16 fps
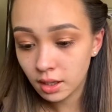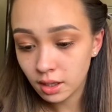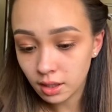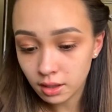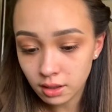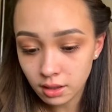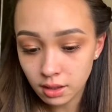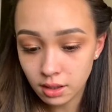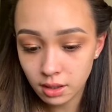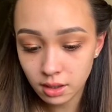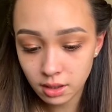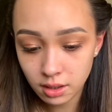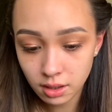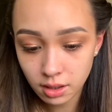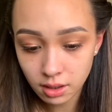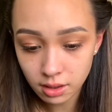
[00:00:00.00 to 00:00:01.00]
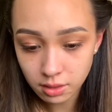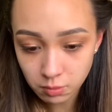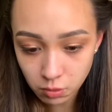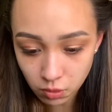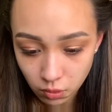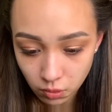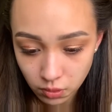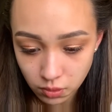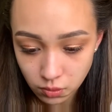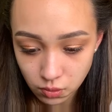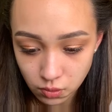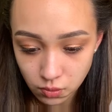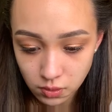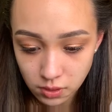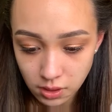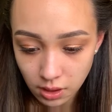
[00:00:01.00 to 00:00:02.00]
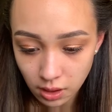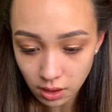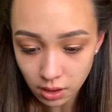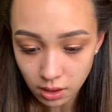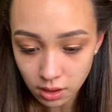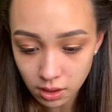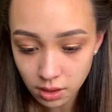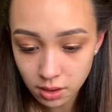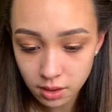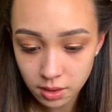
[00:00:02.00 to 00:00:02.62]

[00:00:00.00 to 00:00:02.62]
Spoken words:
And then I'm going to take